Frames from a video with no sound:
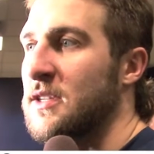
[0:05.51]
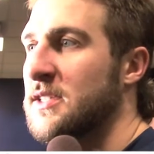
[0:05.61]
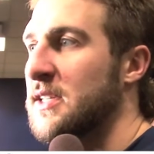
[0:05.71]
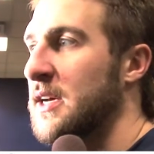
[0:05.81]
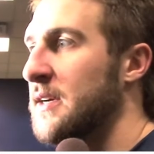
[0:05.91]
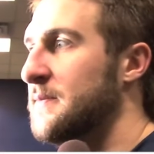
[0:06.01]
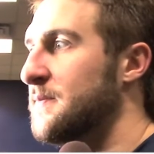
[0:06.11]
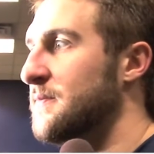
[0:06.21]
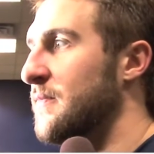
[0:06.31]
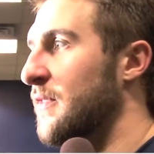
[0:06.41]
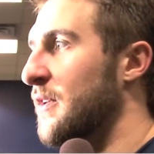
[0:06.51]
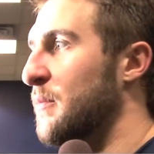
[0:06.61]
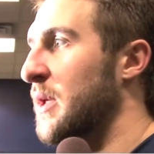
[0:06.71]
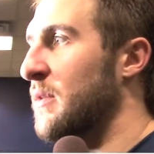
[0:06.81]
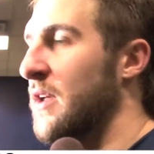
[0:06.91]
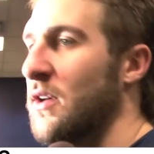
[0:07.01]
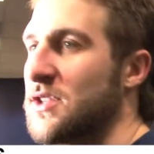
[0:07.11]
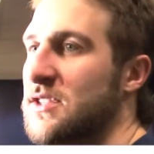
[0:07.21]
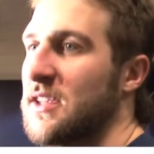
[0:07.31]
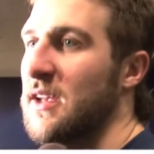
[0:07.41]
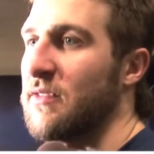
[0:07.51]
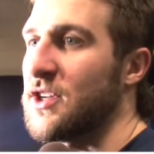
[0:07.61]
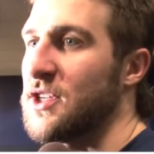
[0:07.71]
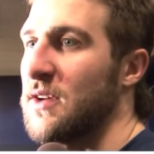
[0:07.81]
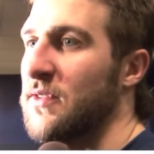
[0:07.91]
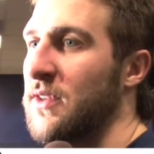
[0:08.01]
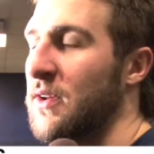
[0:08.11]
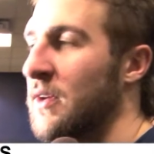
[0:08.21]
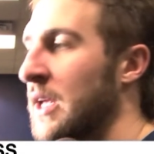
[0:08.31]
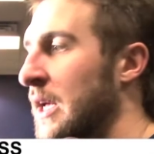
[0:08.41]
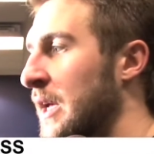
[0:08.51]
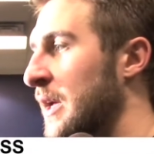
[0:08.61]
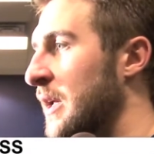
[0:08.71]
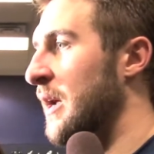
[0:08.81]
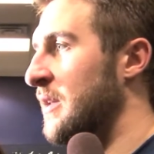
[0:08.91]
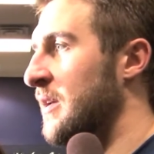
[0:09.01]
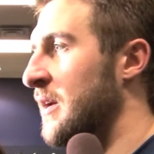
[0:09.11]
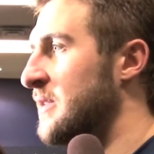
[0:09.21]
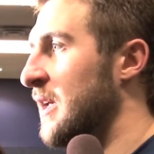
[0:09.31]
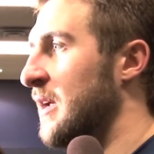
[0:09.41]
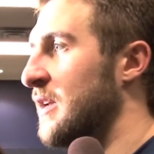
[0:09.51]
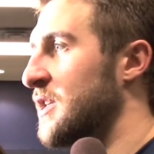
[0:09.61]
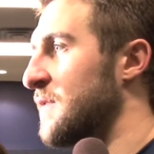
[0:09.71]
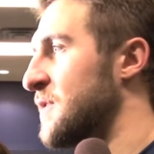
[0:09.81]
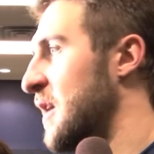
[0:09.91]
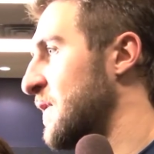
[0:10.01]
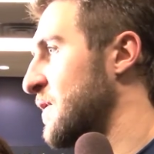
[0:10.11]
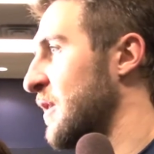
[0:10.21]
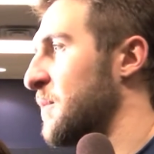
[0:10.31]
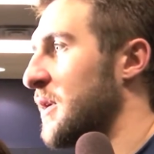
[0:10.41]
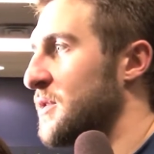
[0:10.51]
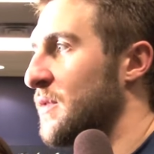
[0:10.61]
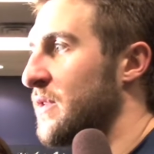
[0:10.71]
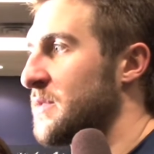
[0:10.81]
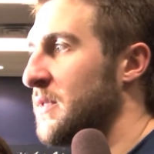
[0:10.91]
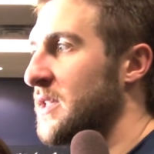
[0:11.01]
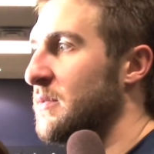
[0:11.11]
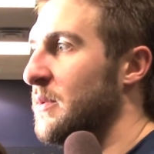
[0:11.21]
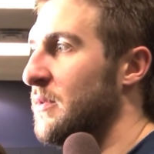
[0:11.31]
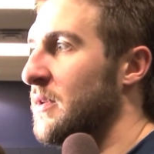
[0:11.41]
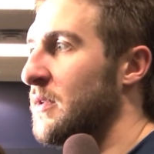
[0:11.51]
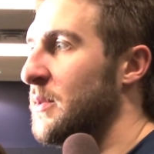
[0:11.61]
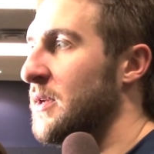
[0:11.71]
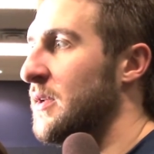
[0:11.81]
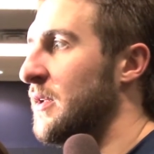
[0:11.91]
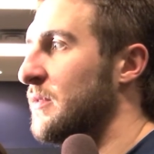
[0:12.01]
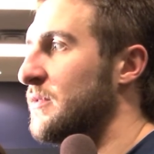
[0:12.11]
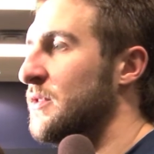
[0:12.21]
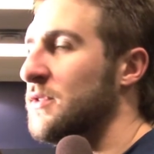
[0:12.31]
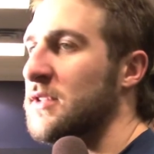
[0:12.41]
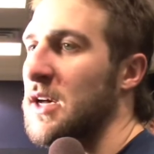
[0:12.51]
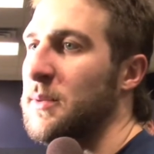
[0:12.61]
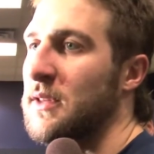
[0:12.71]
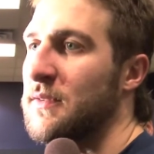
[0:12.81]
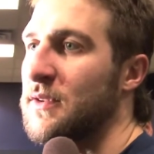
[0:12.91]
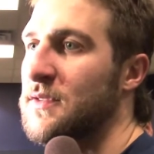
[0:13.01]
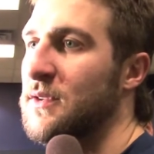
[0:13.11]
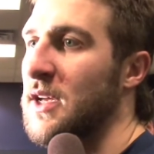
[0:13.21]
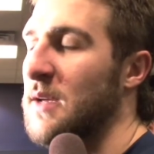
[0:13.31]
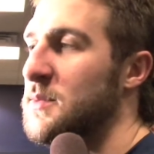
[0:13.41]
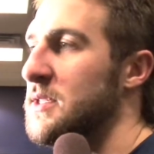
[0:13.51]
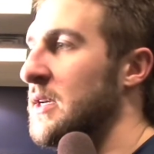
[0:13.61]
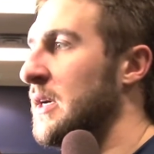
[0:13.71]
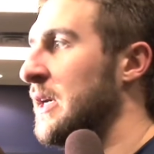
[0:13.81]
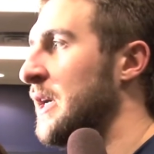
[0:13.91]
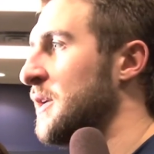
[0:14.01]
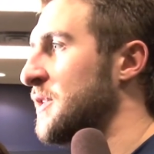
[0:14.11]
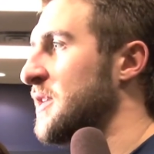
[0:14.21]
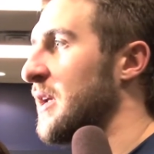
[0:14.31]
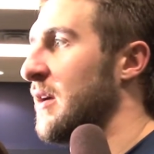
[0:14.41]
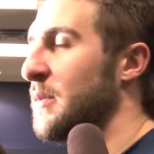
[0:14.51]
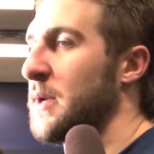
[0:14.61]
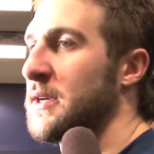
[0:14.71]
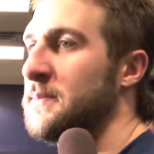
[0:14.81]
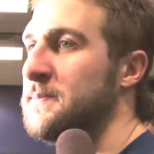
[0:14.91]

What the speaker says: just playing with that urgency every shift. Not taking any shifts off, turning pucks over, some things that we were doing a little bit too sloppy in the first few games, and just taking care of the puck.